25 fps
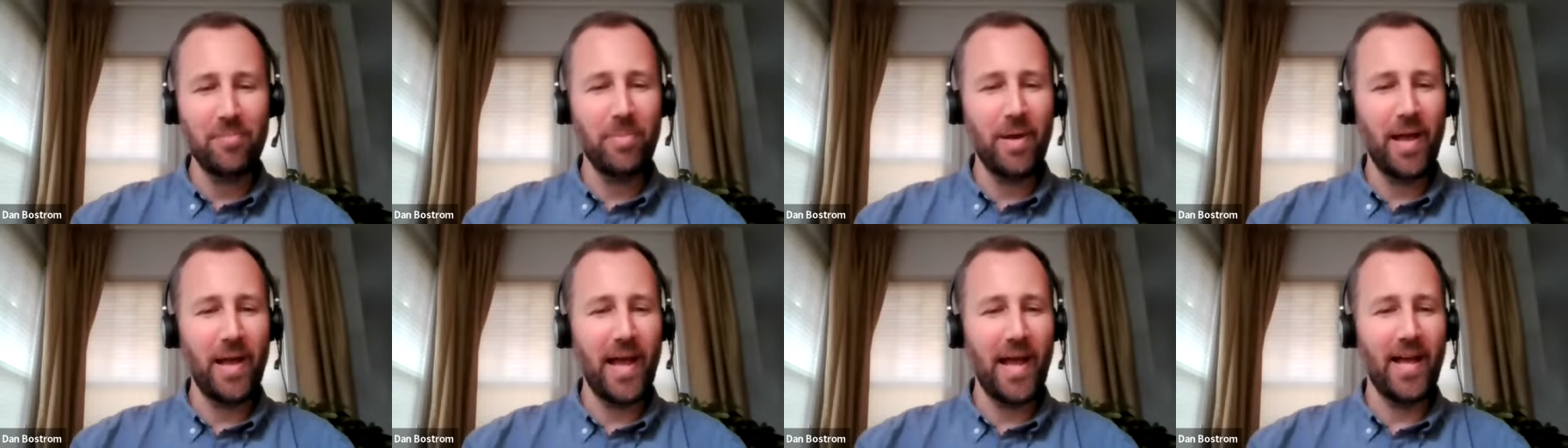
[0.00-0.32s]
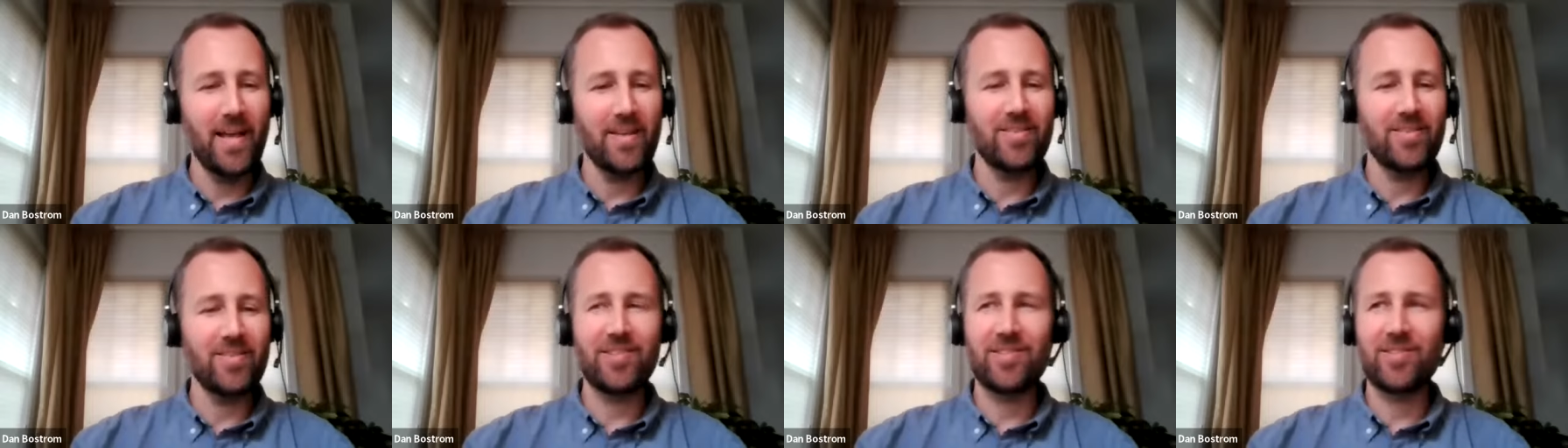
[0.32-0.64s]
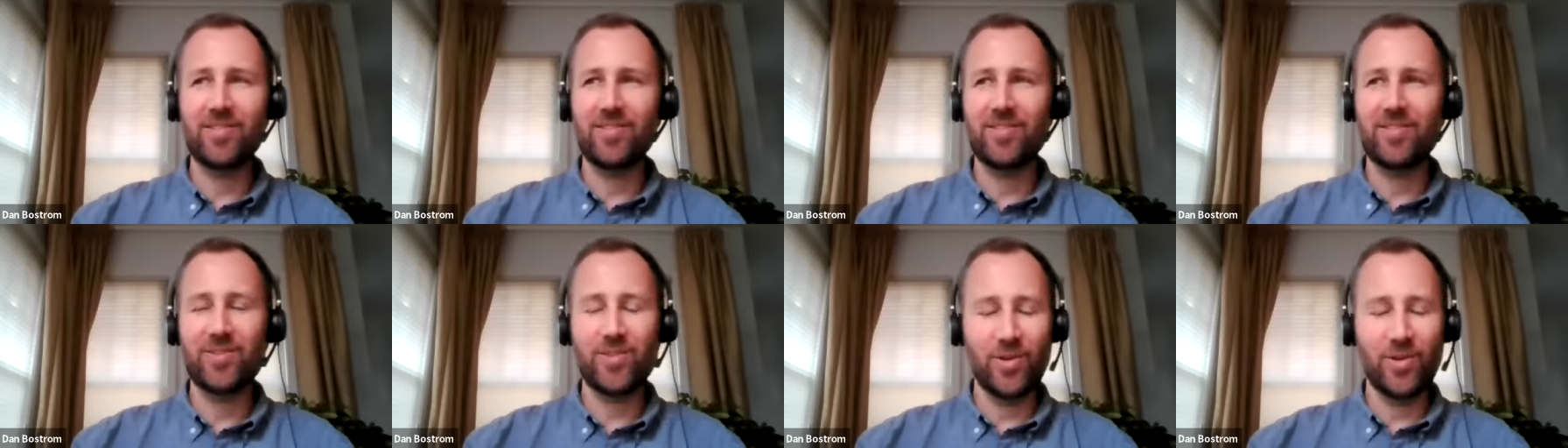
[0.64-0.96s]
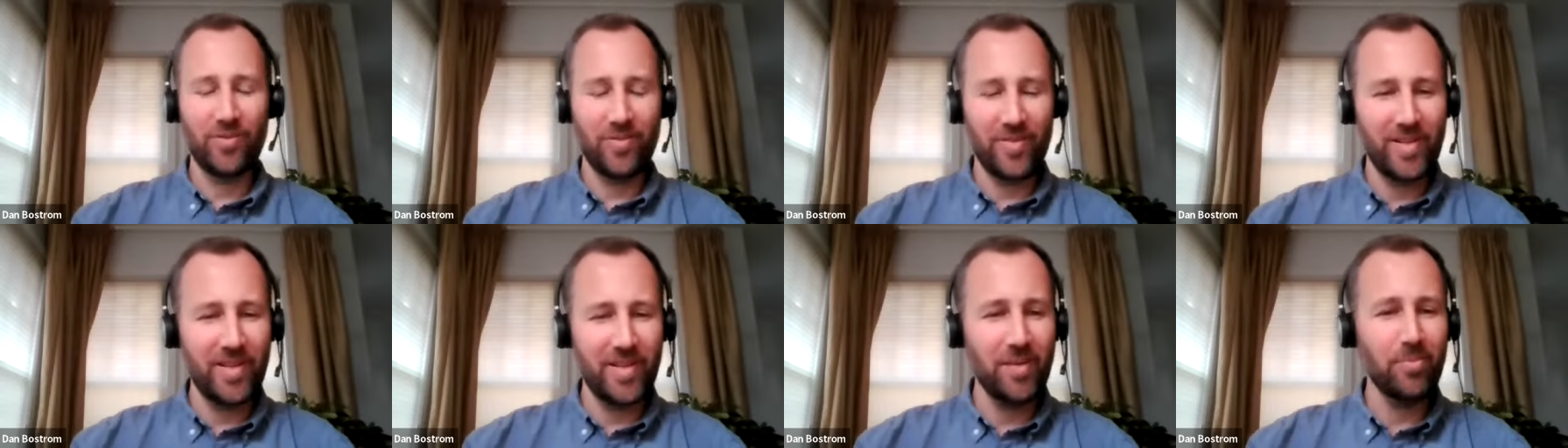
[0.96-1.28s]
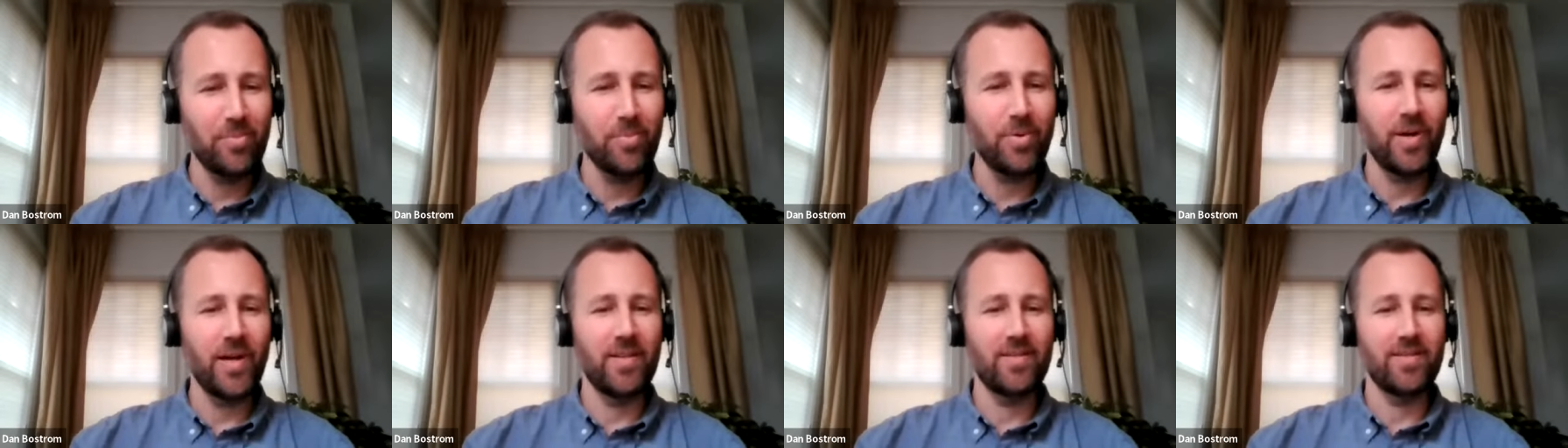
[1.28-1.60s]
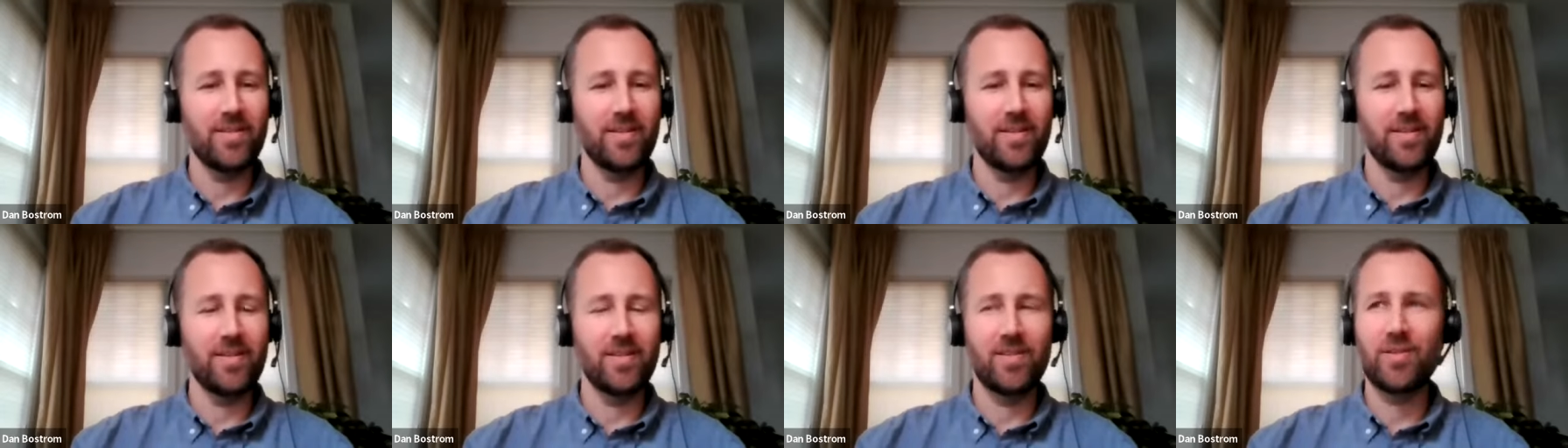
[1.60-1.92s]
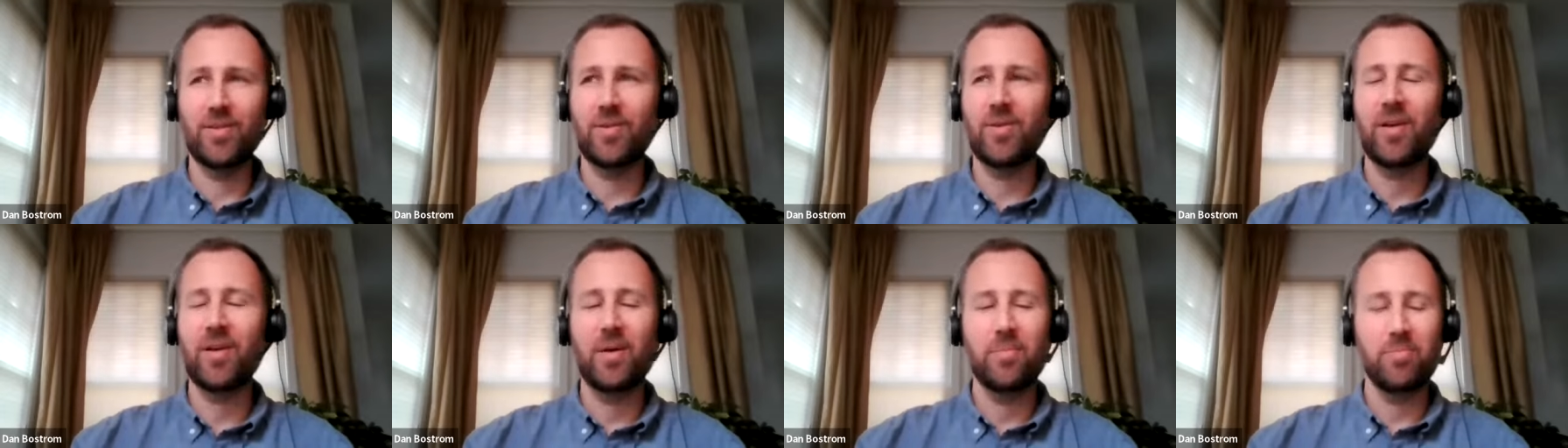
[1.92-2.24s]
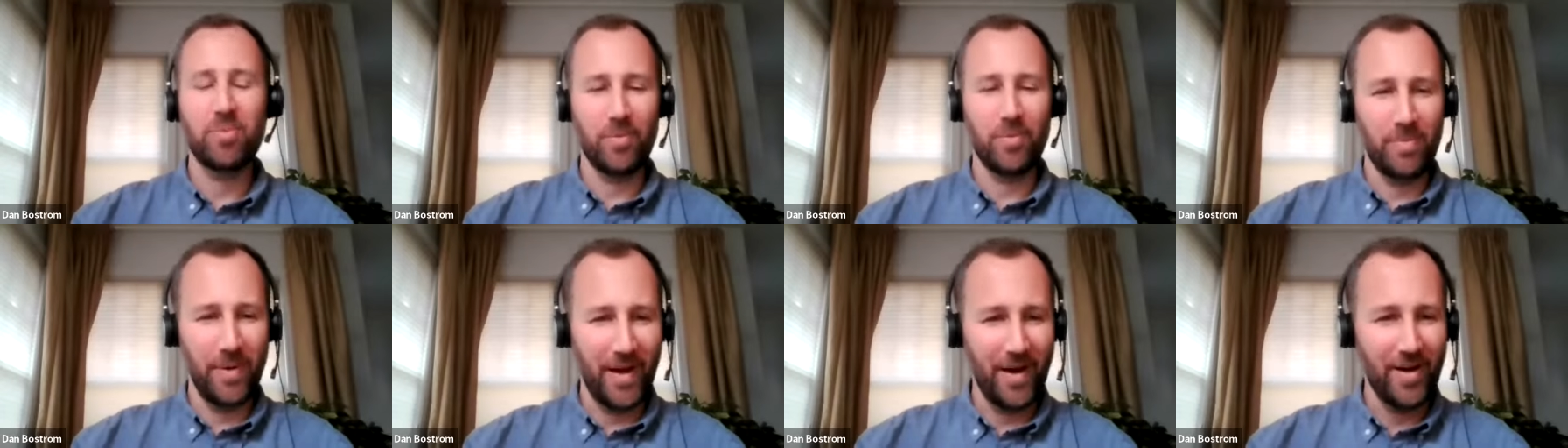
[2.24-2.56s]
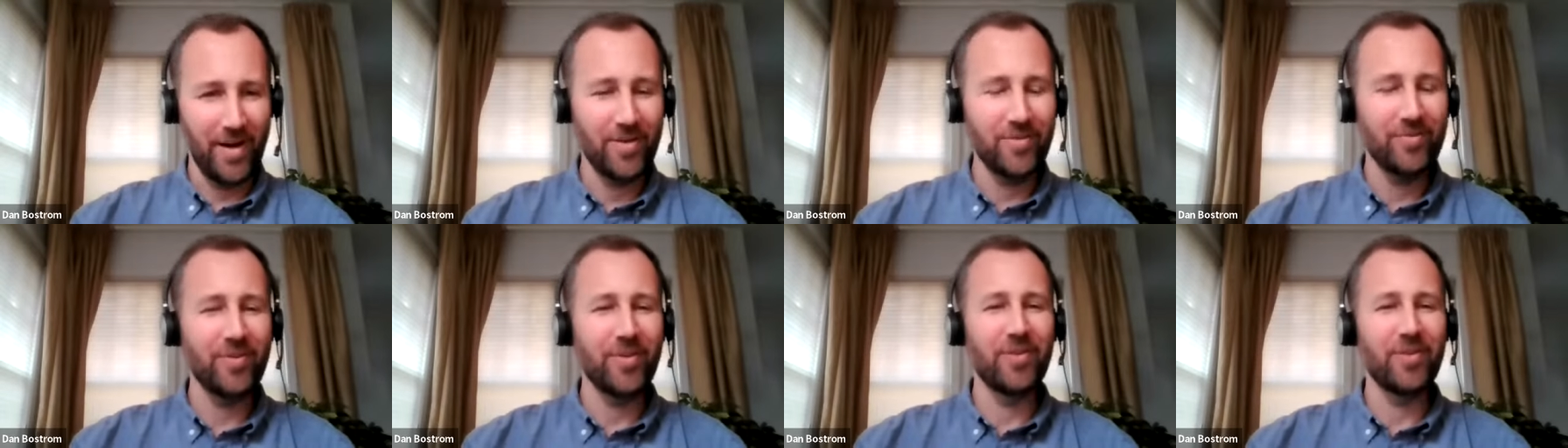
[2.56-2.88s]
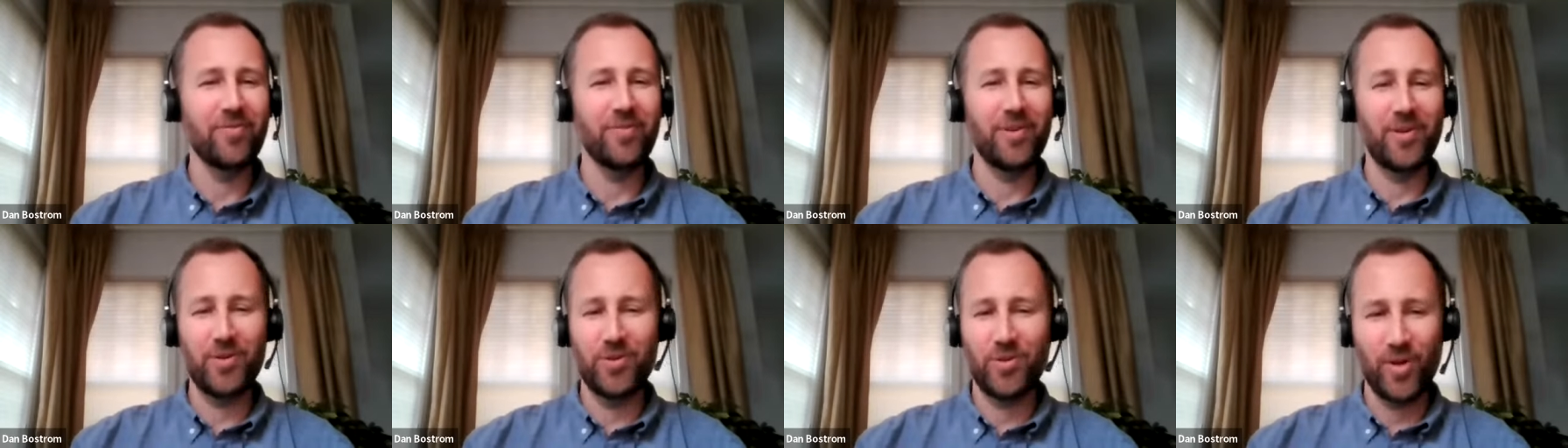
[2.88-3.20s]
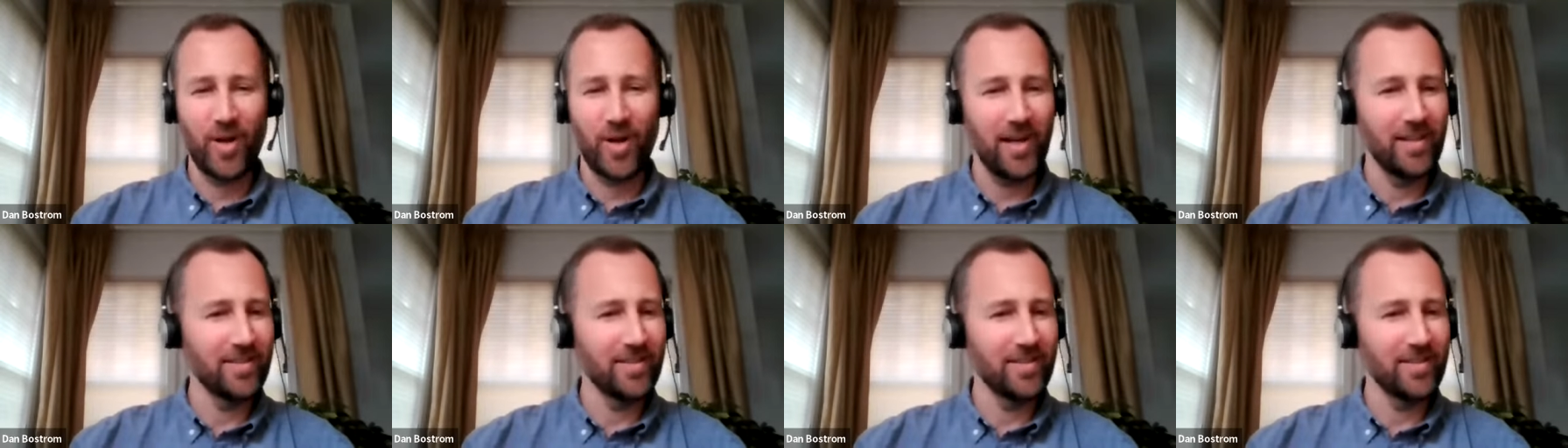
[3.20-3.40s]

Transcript: the past, serving the present, preparing for the future.